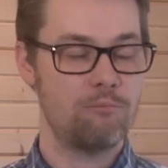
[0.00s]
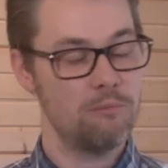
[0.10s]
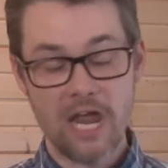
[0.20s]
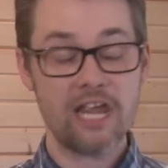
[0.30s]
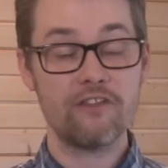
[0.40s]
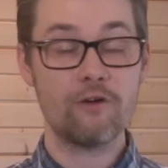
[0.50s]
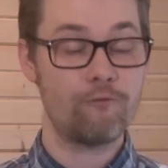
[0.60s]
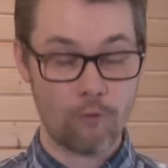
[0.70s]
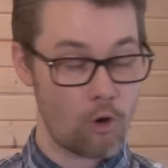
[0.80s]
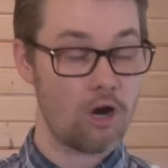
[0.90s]
may the
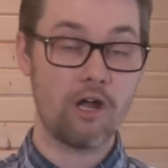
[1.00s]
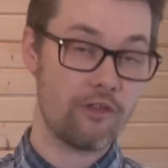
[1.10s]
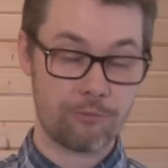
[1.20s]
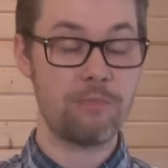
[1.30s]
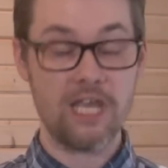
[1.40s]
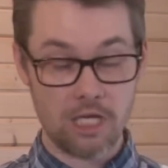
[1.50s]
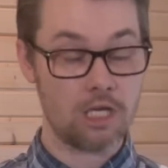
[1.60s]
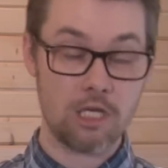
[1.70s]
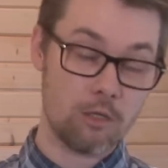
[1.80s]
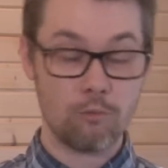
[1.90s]
4th
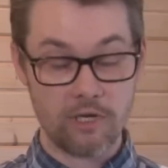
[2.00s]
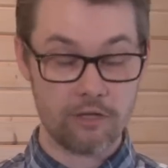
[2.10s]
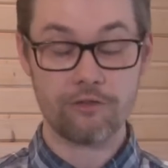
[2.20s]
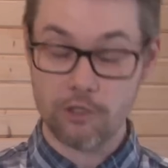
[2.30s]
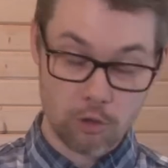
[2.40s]
be with